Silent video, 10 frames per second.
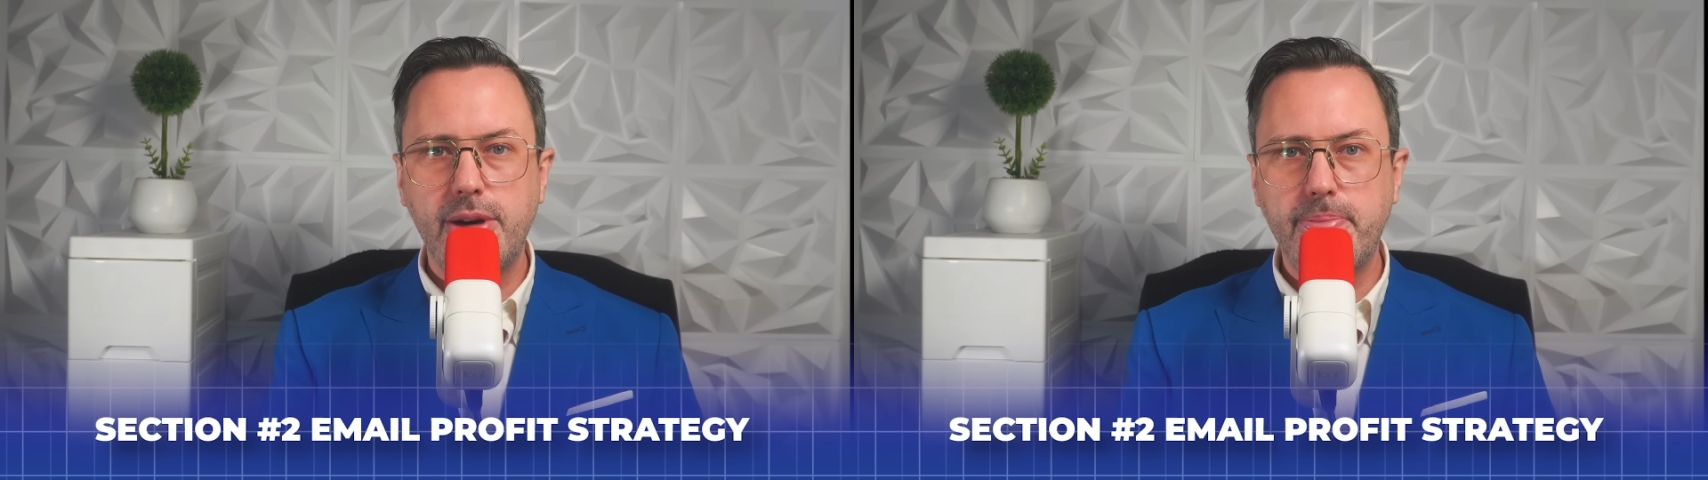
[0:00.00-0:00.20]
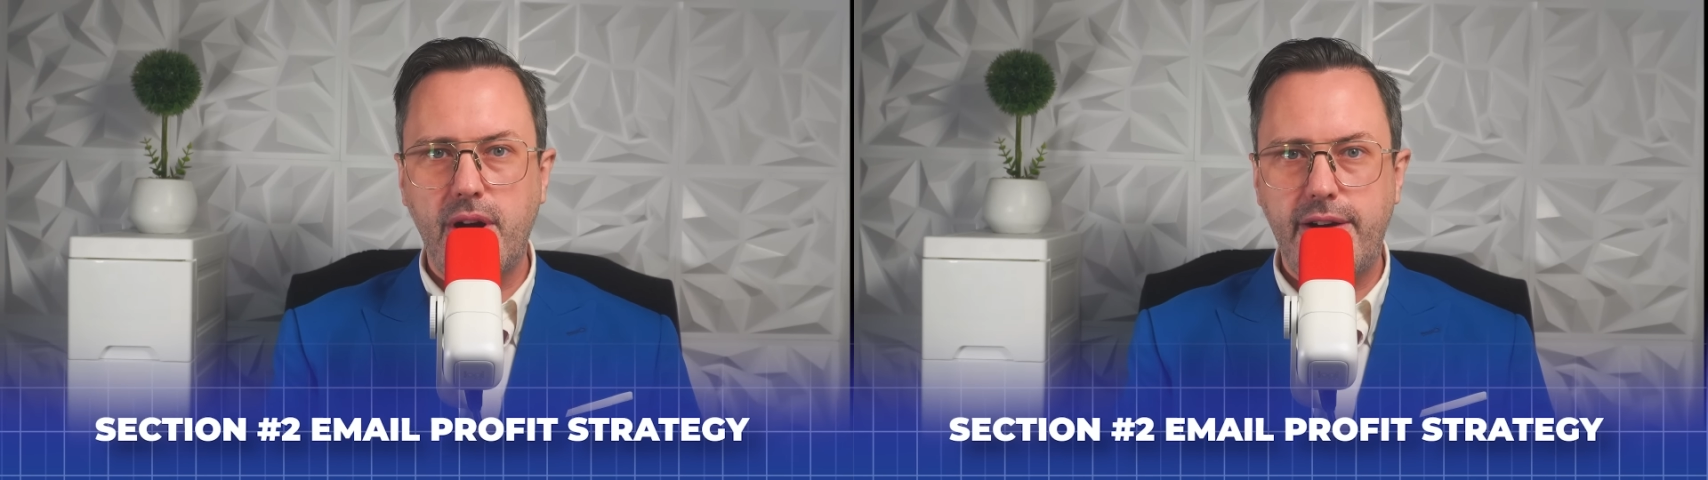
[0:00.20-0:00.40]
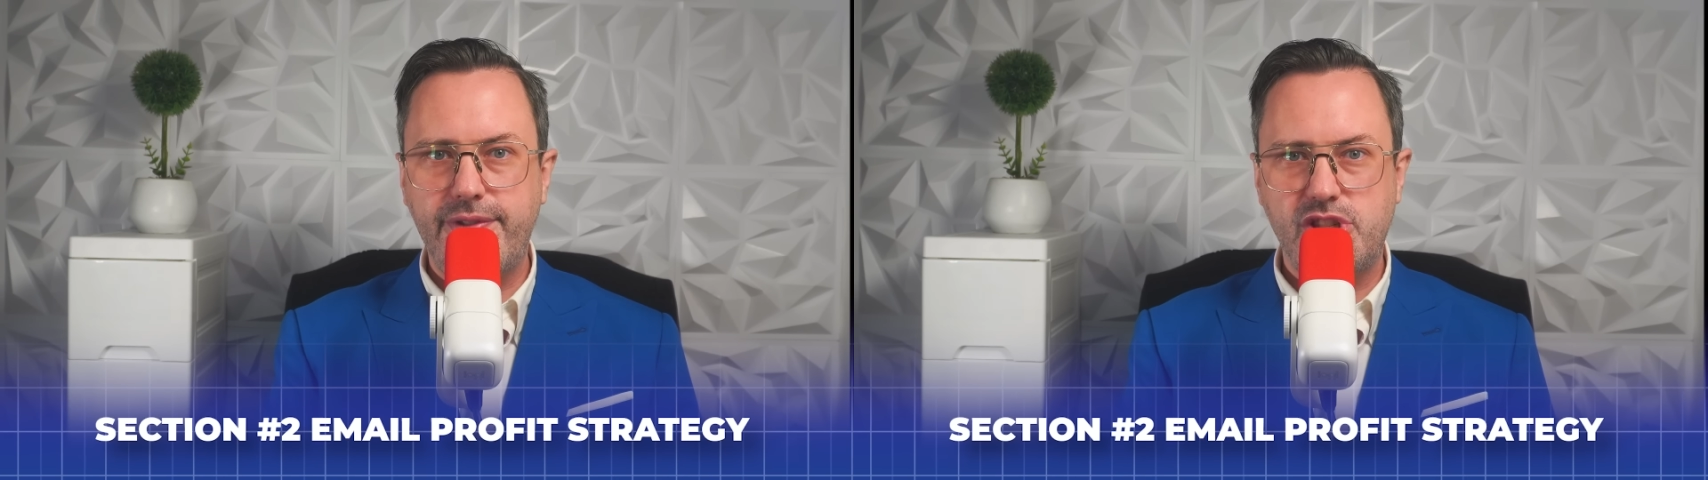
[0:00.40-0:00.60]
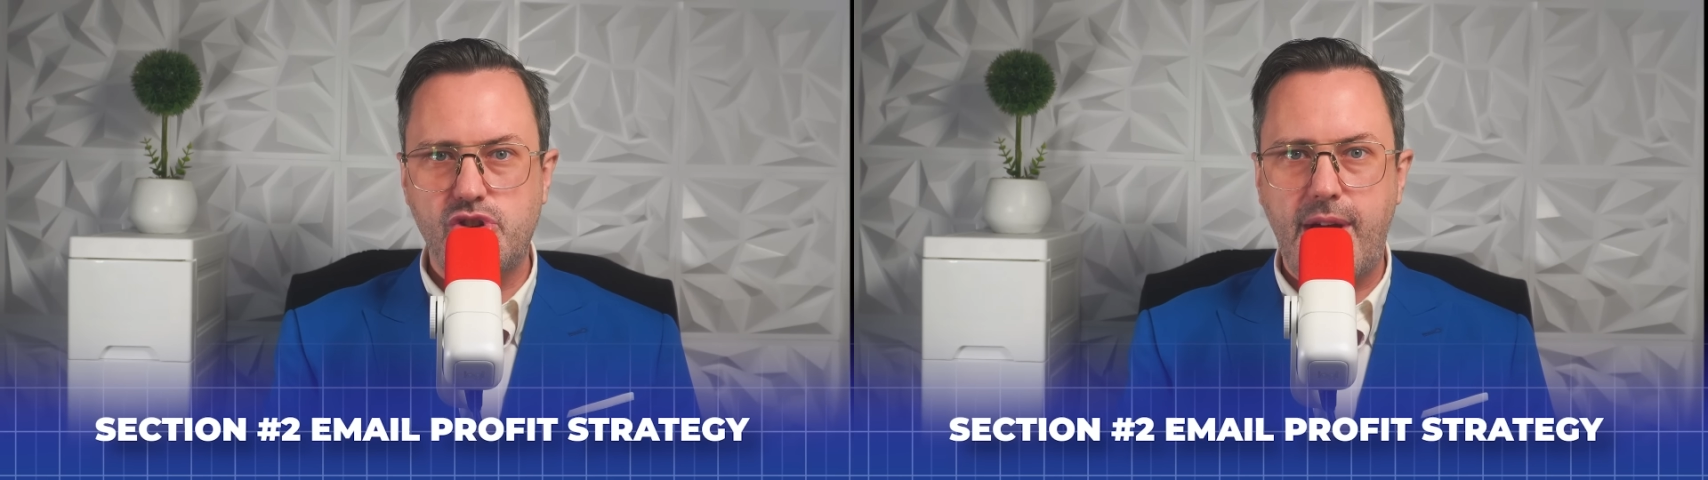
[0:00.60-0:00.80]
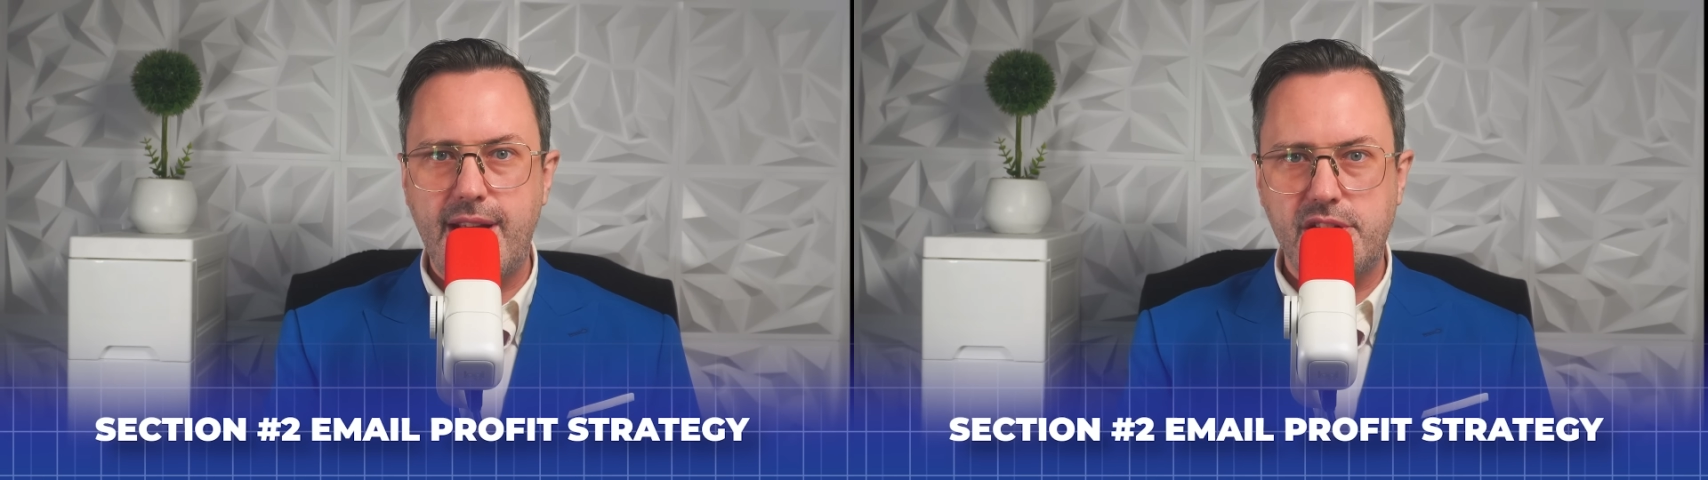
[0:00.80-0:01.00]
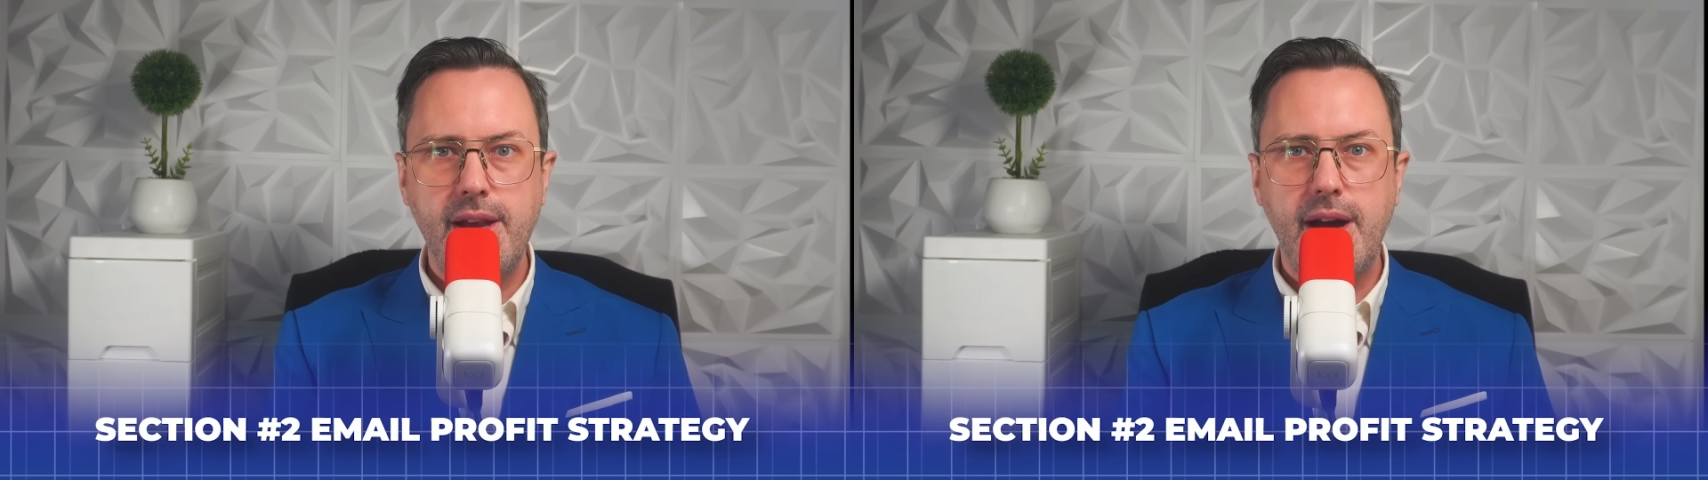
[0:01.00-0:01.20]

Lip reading: profit strategy, a